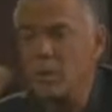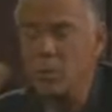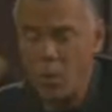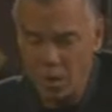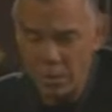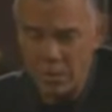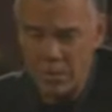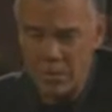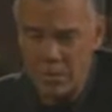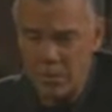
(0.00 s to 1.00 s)
we want
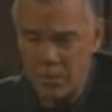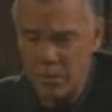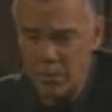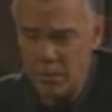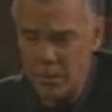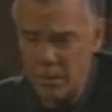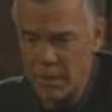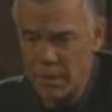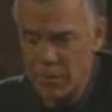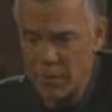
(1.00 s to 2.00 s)
things to be, we
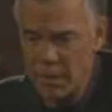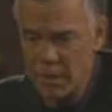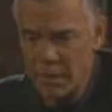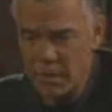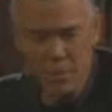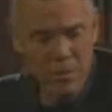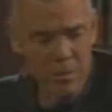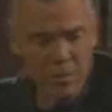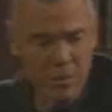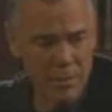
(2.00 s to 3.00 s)
forget that we can't
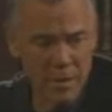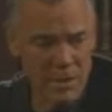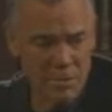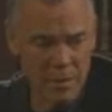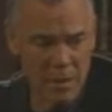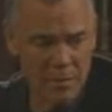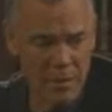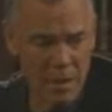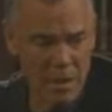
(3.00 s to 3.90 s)
control every aspect of our